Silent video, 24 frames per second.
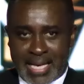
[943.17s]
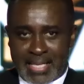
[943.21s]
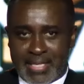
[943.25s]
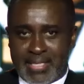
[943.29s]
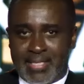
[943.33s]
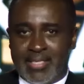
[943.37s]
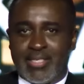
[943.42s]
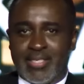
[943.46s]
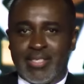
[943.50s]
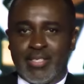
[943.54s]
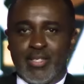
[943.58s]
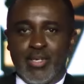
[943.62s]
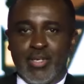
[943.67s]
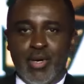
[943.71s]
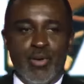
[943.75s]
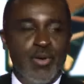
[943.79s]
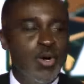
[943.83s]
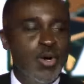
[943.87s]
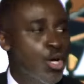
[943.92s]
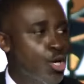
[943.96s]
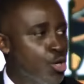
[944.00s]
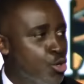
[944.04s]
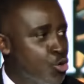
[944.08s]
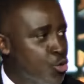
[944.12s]
next.
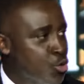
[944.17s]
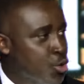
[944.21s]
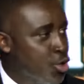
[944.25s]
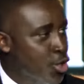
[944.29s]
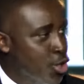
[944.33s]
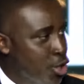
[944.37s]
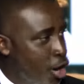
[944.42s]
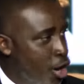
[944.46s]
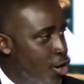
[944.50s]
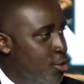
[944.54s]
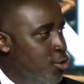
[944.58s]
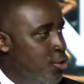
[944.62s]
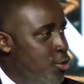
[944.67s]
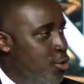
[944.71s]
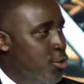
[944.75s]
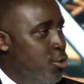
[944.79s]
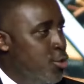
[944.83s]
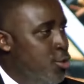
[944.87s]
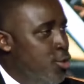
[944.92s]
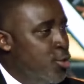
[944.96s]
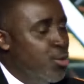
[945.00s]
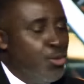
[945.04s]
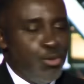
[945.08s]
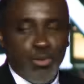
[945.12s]
So good luck
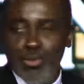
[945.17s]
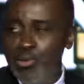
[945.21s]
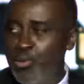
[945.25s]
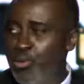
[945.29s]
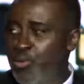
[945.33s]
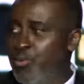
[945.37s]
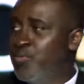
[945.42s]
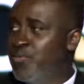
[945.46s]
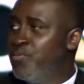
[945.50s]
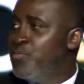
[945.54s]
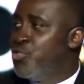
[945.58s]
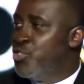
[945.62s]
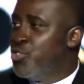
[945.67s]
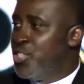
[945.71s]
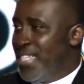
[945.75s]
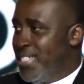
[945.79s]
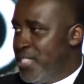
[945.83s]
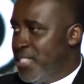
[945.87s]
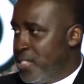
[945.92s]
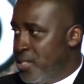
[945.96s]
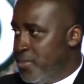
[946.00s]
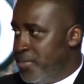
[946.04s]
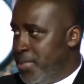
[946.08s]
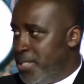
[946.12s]
to you,
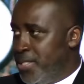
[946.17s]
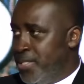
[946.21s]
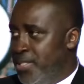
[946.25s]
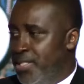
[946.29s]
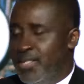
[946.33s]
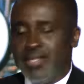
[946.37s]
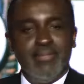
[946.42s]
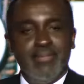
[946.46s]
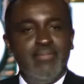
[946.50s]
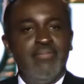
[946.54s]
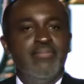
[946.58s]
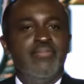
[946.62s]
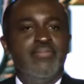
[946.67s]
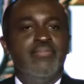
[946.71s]
gentlemen.